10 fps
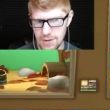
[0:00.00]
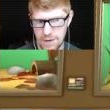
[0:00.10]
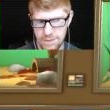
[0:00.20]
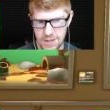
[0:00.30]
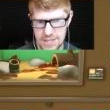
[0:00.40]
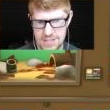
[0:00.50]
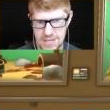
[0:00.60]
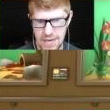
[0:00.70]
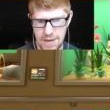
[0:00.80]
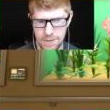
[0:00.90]
I feel like that's
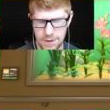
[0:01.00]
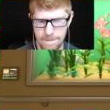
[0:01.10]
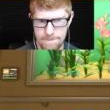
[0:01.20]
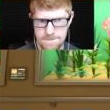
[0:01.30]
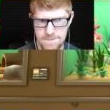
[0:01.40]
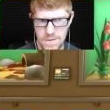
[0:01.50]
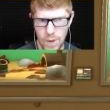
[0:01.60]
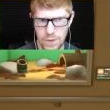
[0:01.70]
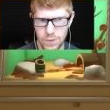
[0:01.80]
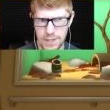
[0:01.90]
gonna happen.
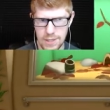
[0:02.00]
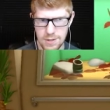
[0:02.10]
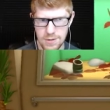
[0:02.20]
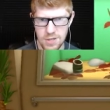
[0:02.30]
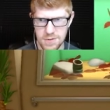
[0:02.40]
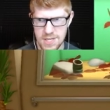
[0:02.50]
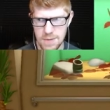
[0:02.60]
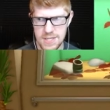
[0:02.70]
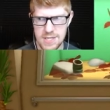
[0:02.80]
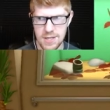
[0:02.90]
Why wouldn't it? Don't
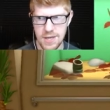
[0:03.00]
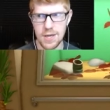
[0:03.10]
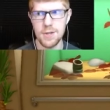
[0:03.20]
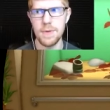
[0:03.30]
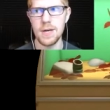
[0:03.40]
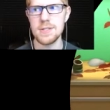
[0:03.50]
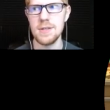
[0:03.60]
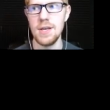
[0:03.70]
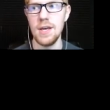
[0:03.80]
centipedes eat like other bugs?